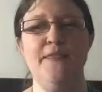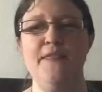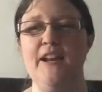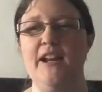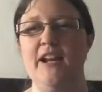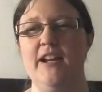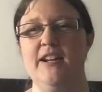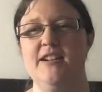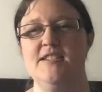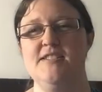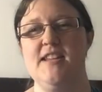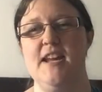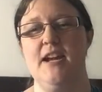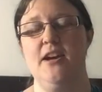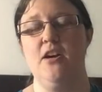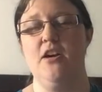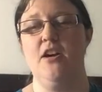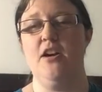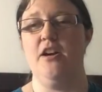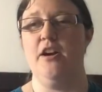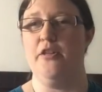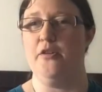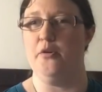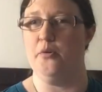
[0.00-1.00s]
think I could take
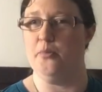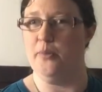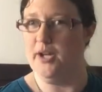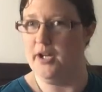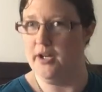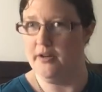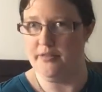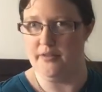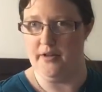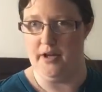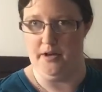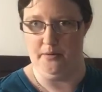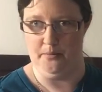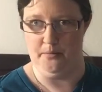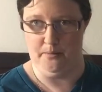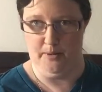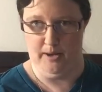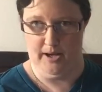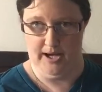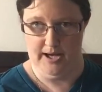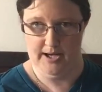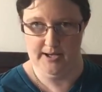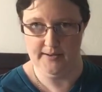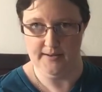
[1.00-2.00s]
on another readathon,
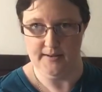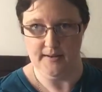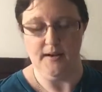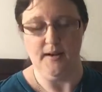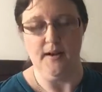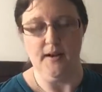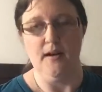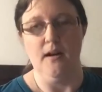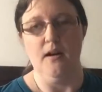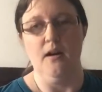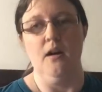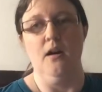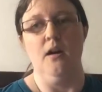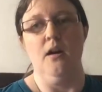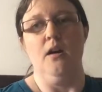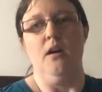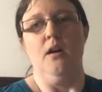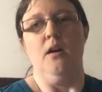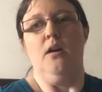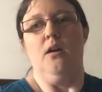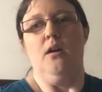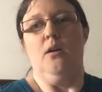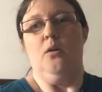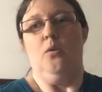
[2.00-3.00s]
right?
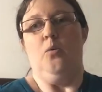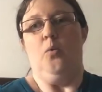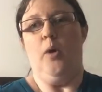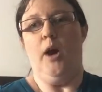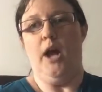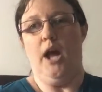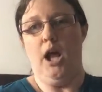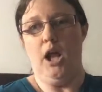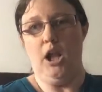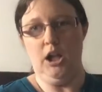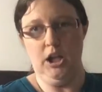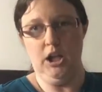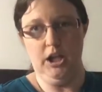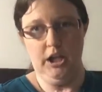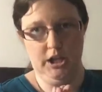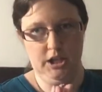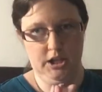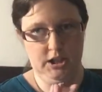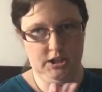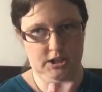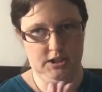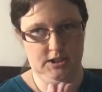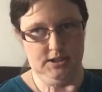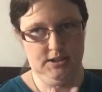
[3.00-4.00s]
Well,
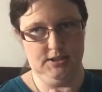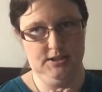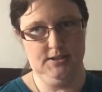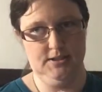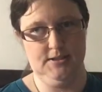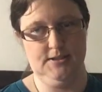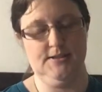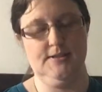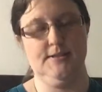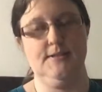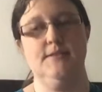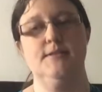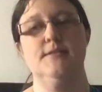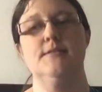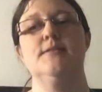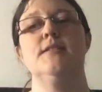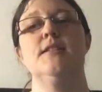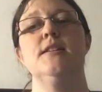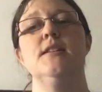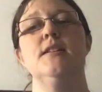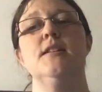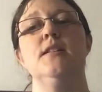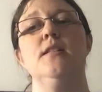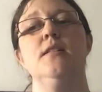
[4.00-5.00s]

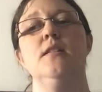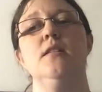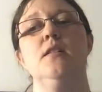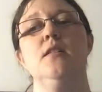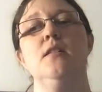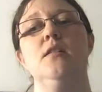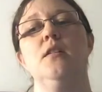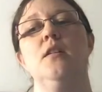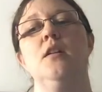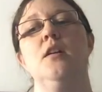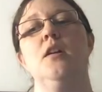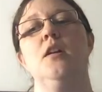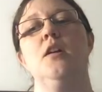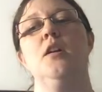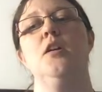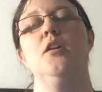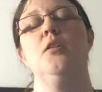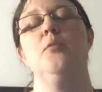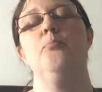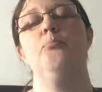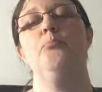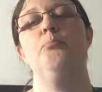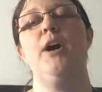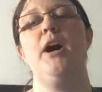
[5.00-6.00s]
then
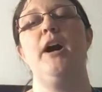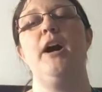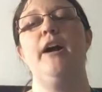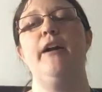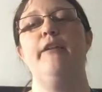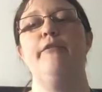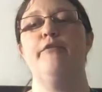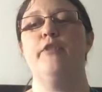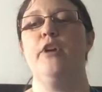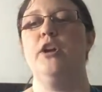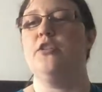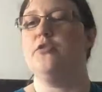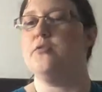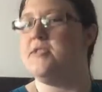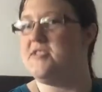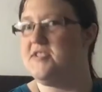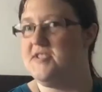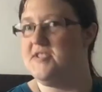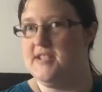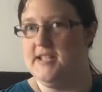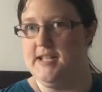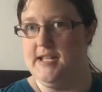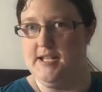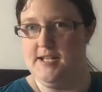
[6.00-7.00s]
my friend
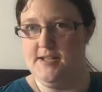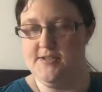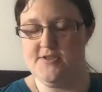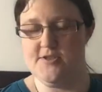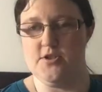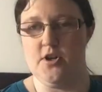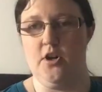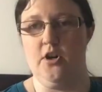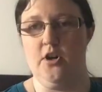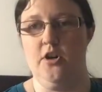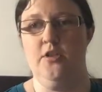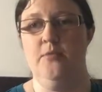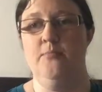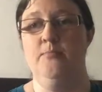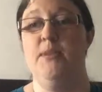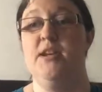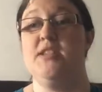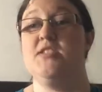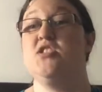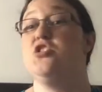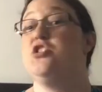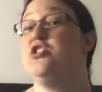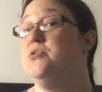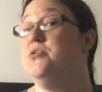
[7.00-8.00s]
Christy started
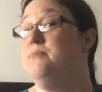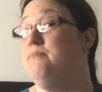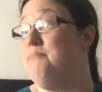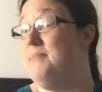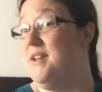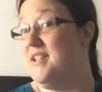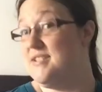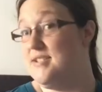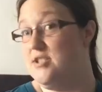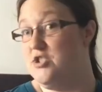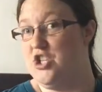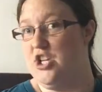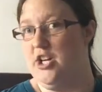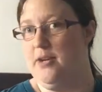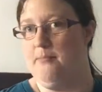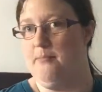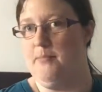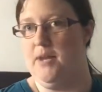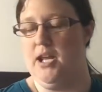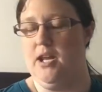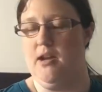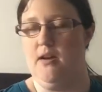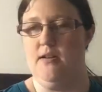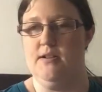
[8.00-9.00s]
messaging
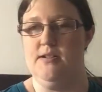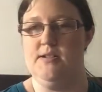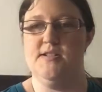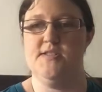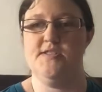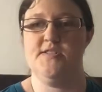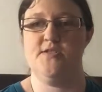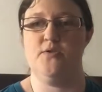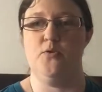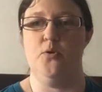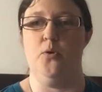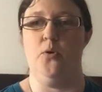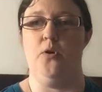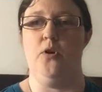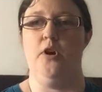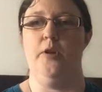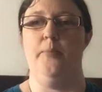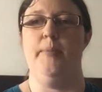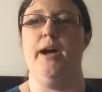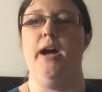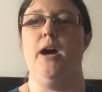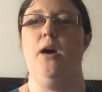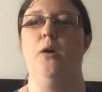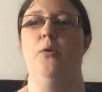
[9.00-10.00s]
me on Discord
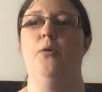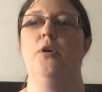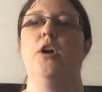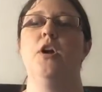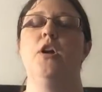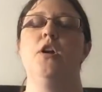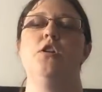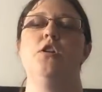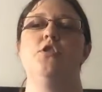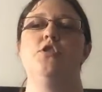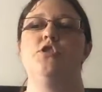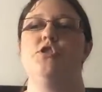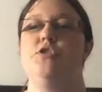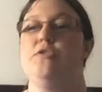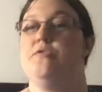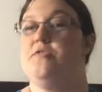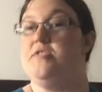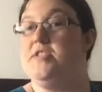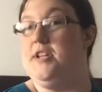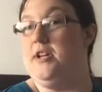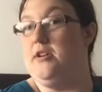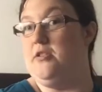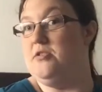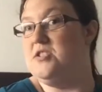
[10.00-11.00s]
about
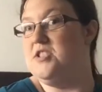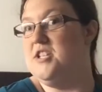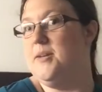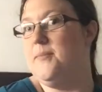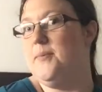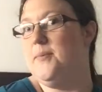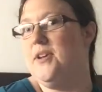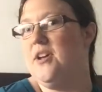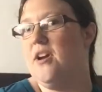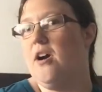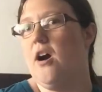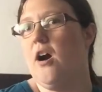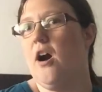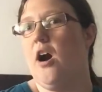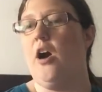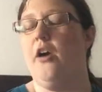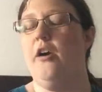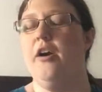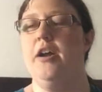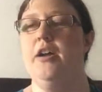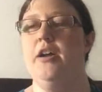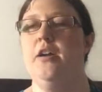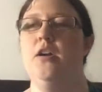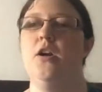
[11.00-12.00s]
choosing her
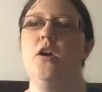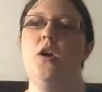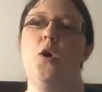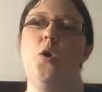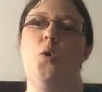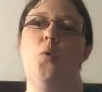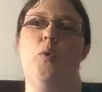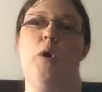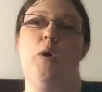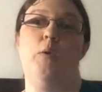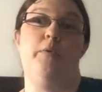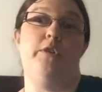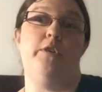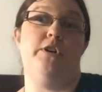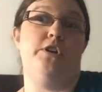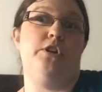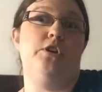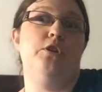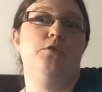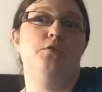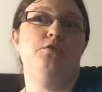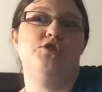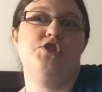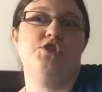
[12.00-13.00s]
TBR and what would
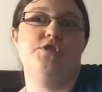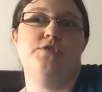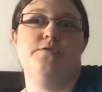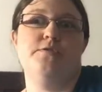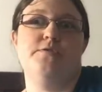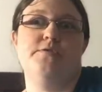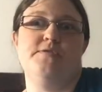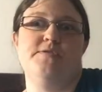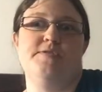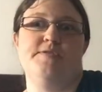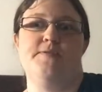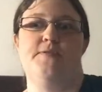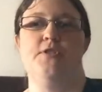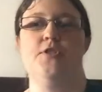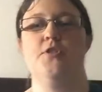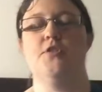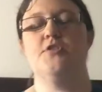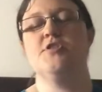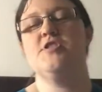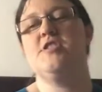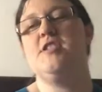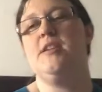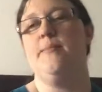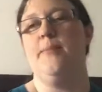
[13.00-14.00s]
you choose for
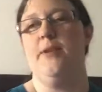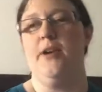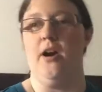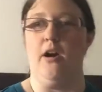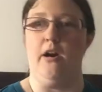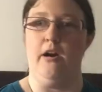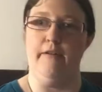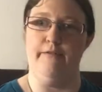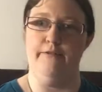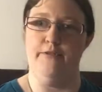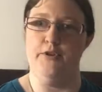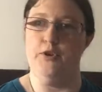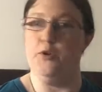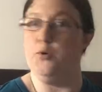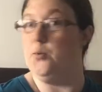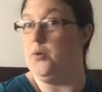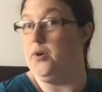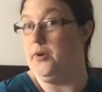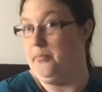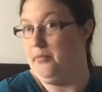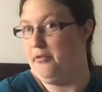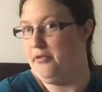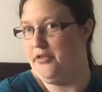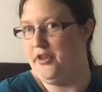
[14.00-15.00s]
your TBR if you
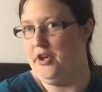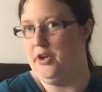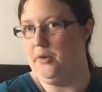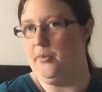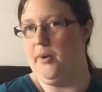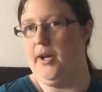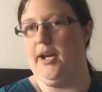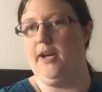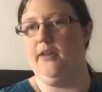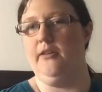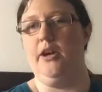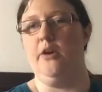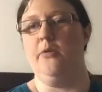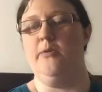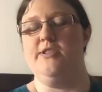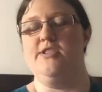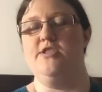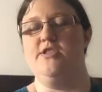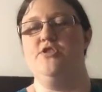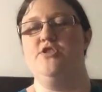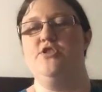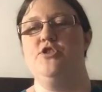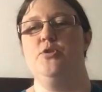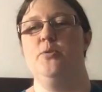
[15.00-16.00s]
were theoretically going
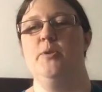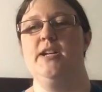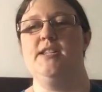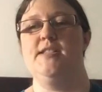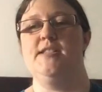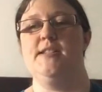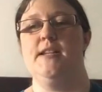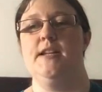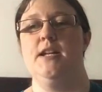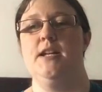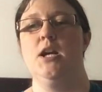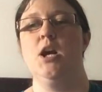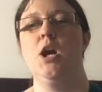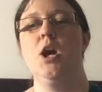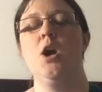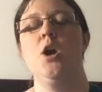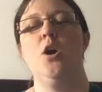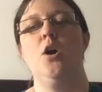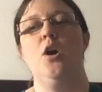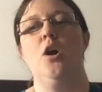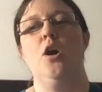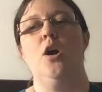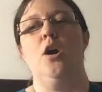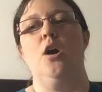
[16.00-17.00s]
to do it. And
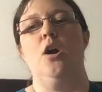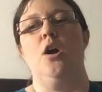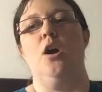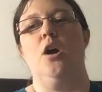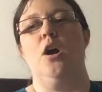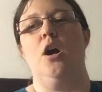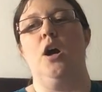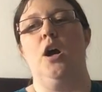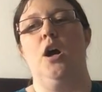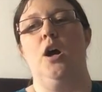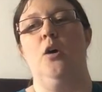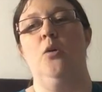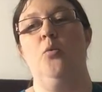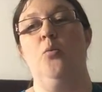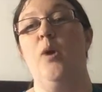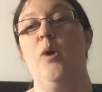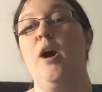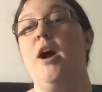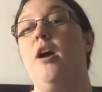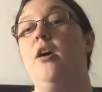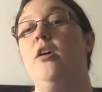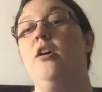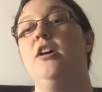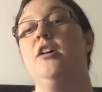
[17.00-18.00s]

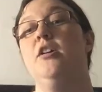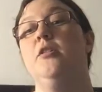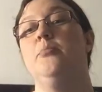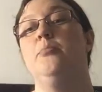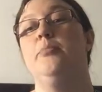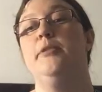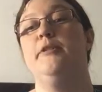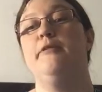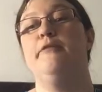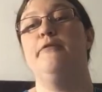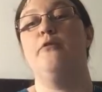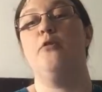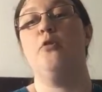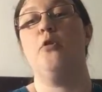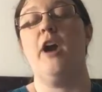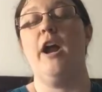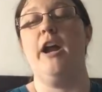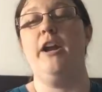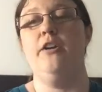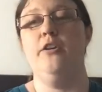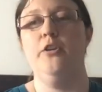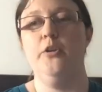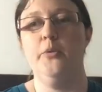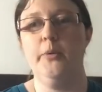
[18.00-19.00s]
well, before
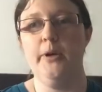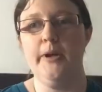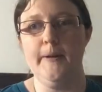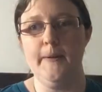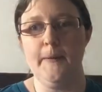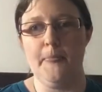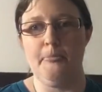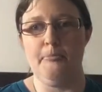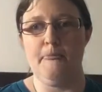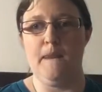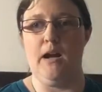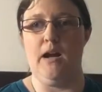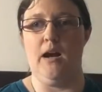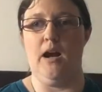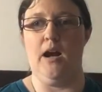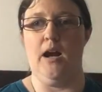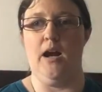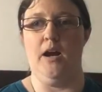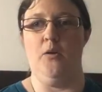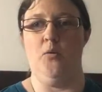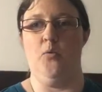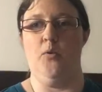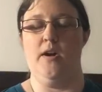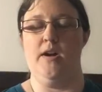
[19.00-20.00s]
I knew it,
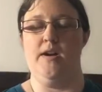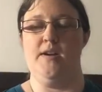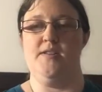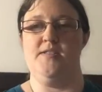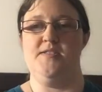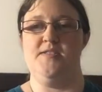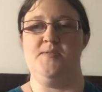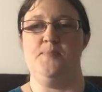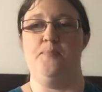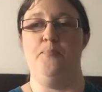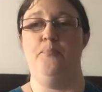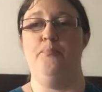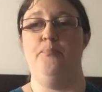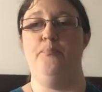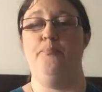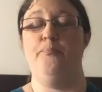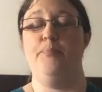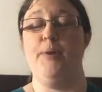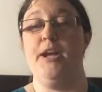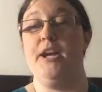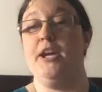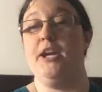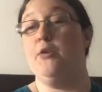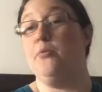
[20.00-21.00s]
I was
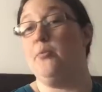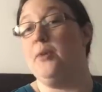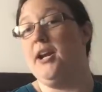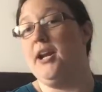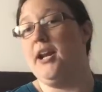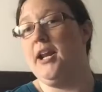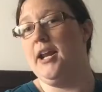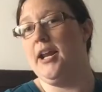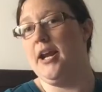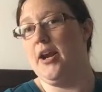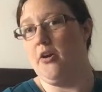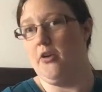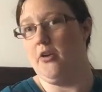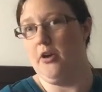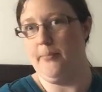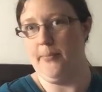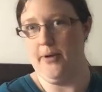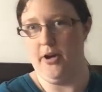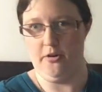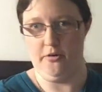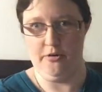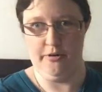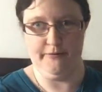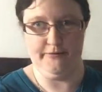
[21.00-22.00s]
buddy reading Harry
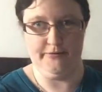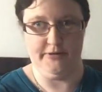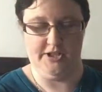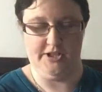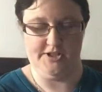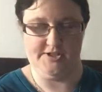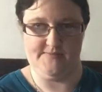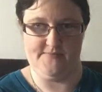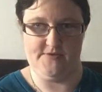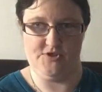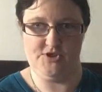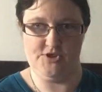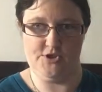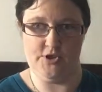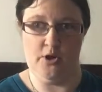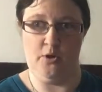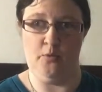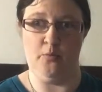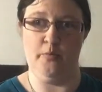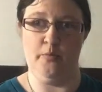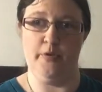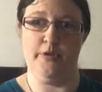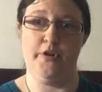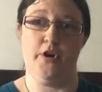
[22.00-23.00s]
Potter and the Philosopher's
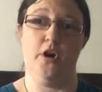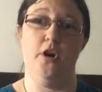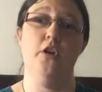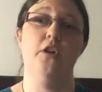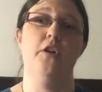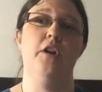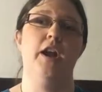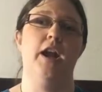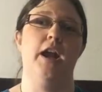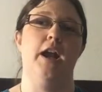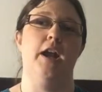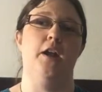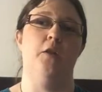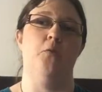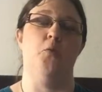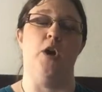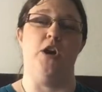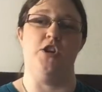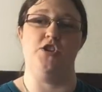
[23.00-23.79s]
Stone with her and